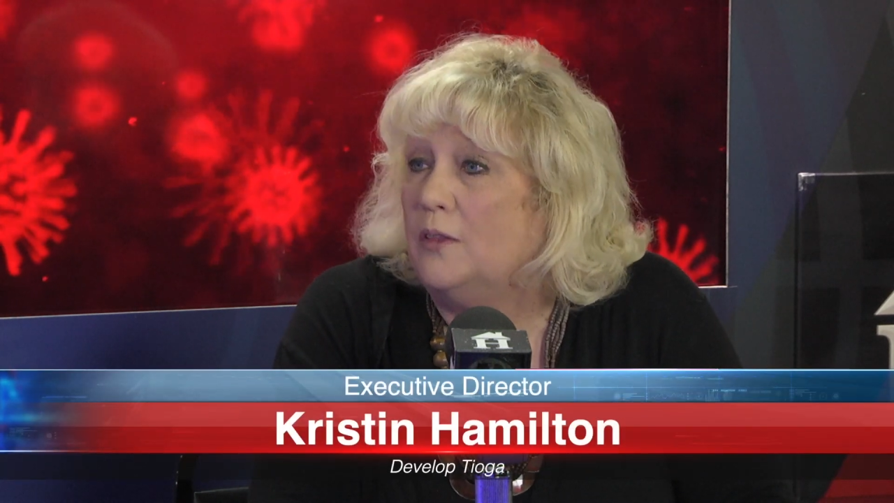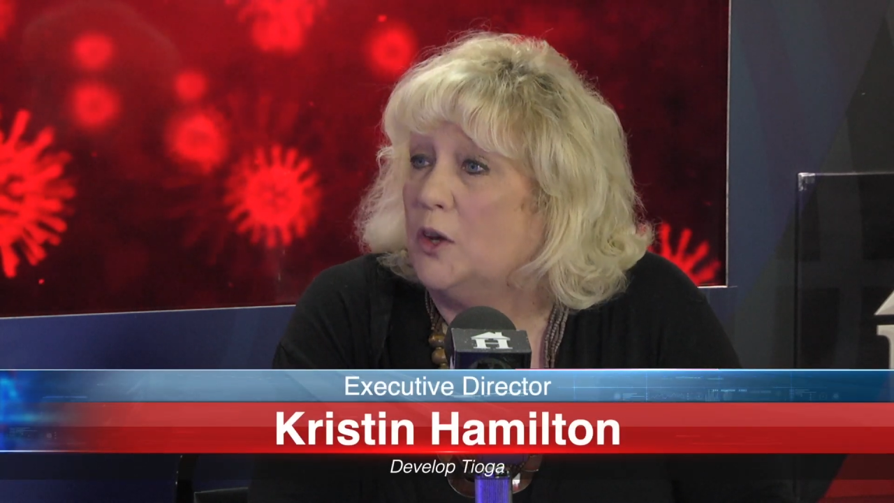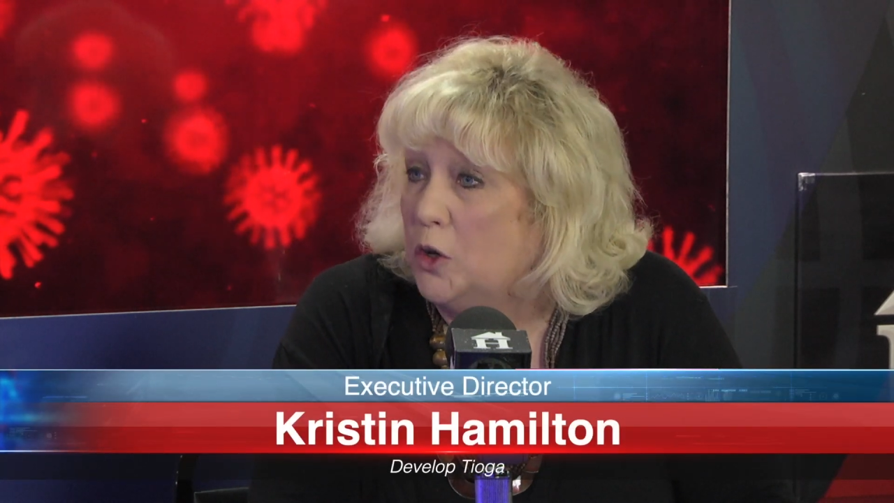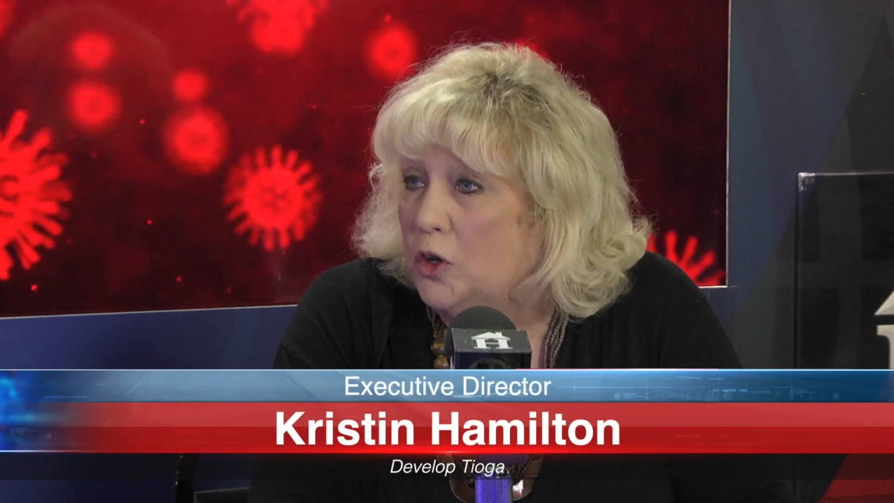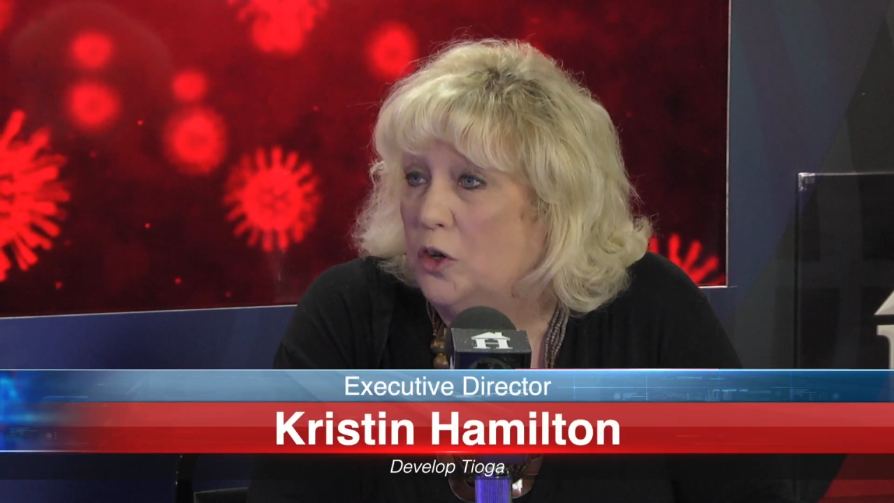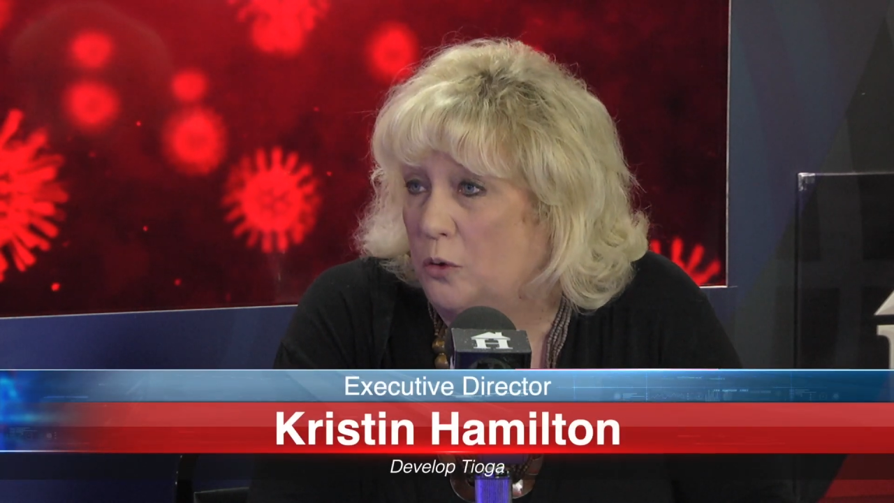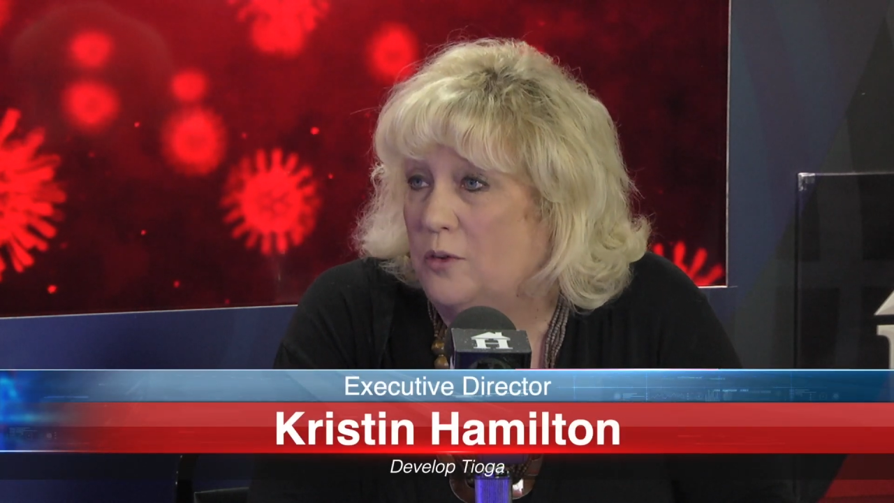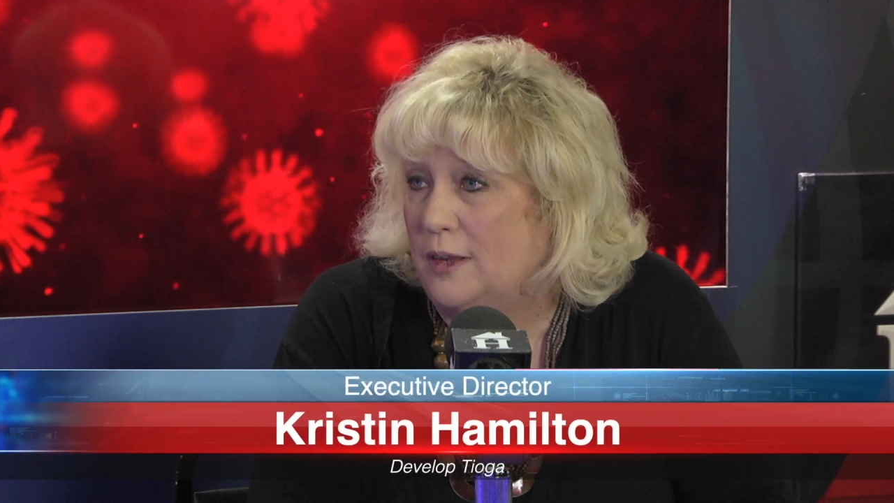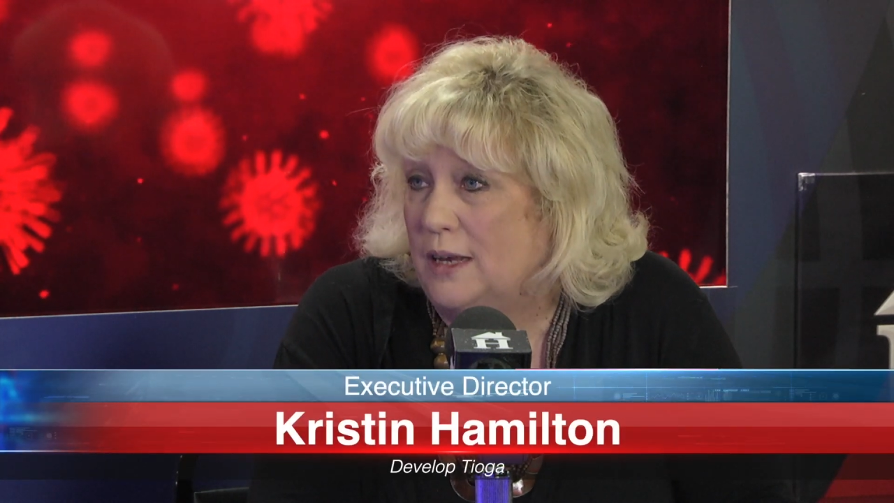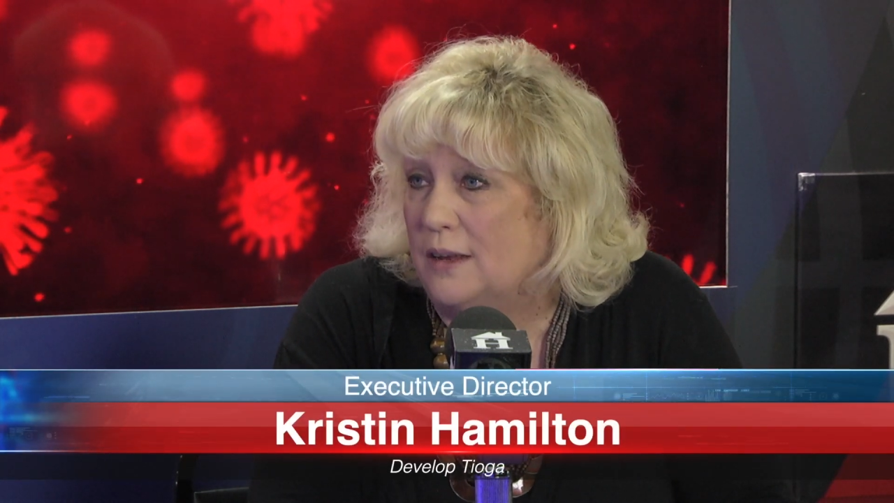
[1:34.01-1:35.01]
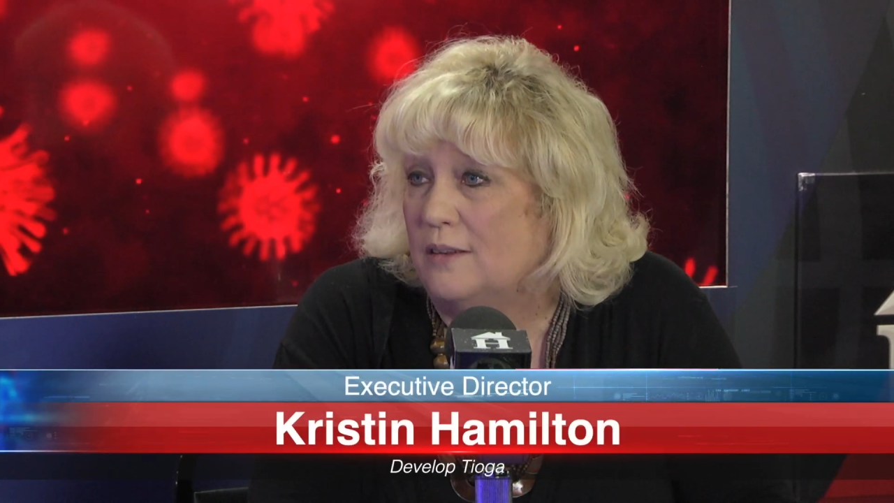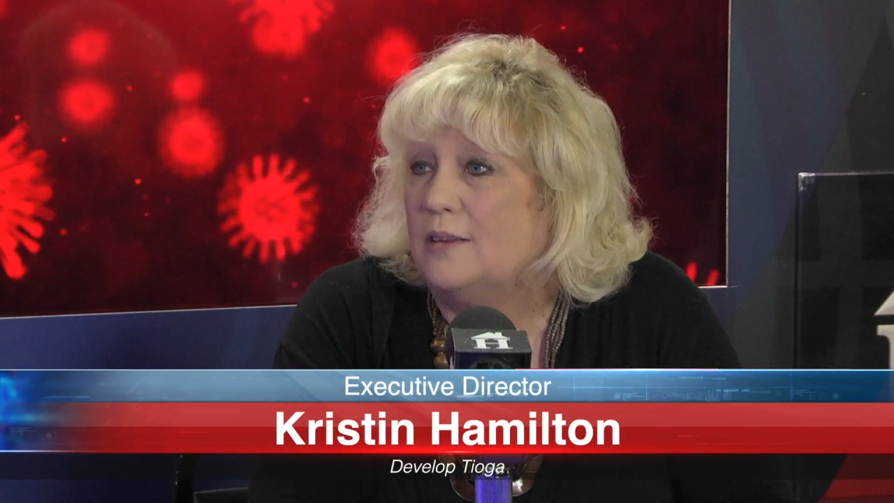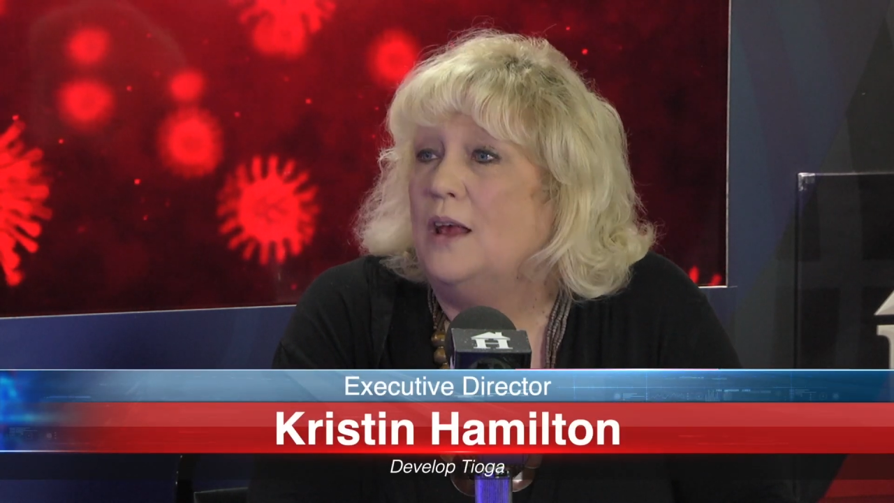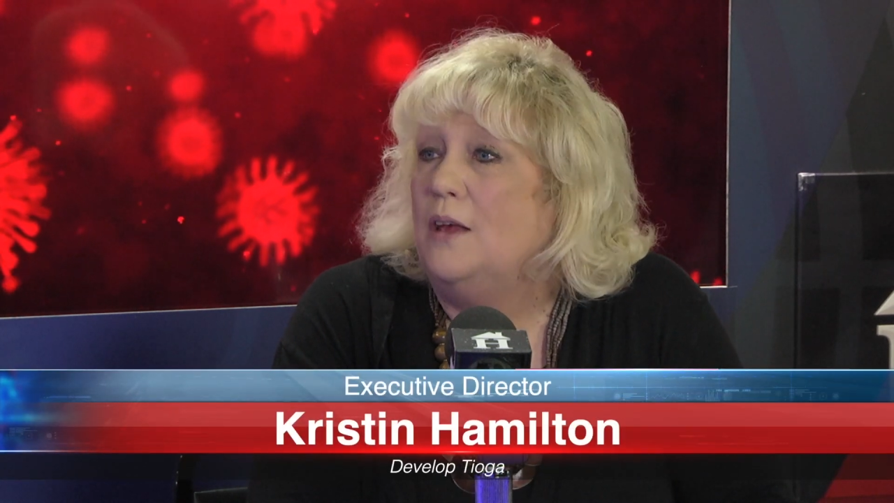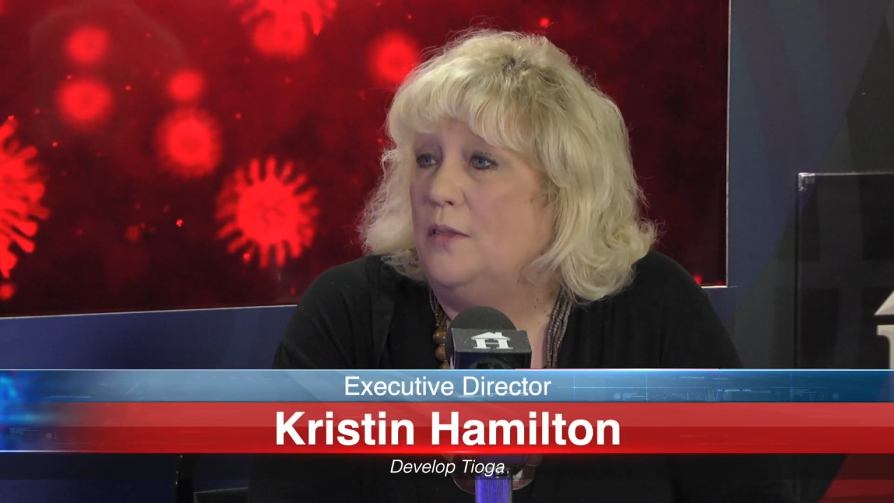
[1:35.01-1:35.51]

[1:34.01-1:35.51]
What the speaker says: And the good news is